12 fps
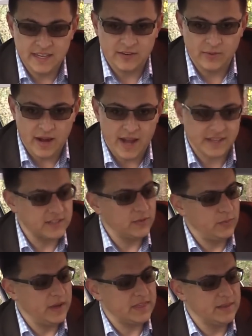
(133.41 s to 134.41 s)
interact
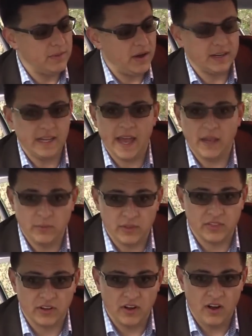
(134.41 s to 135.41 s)
with the body and
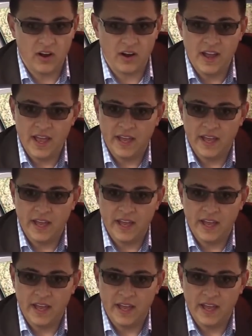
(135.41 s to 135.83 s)
with the car,